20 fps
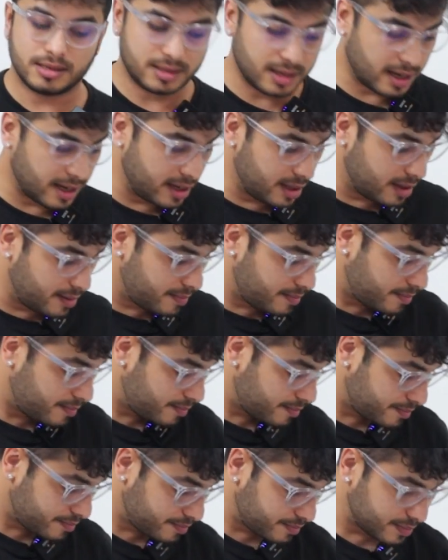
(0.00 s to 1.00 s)
tie them
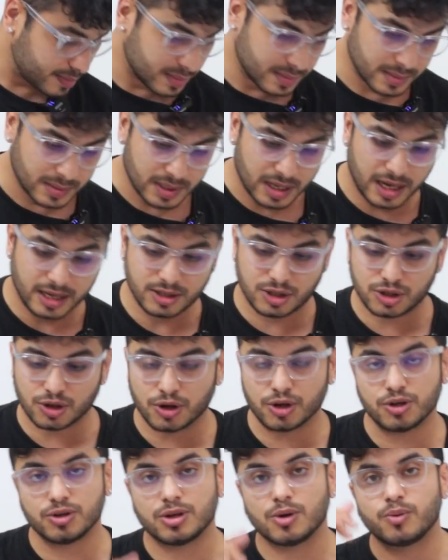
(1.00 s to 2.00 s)
and
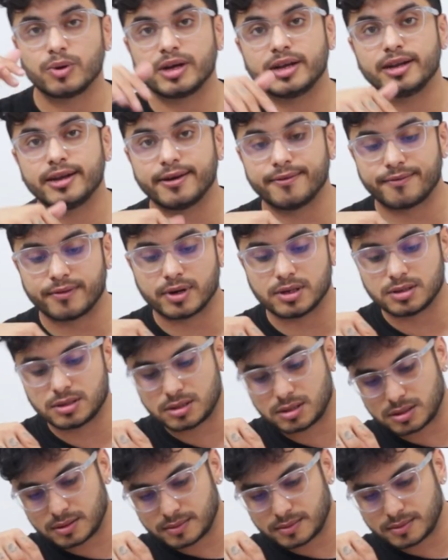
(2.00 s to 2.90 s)
show you the real difference.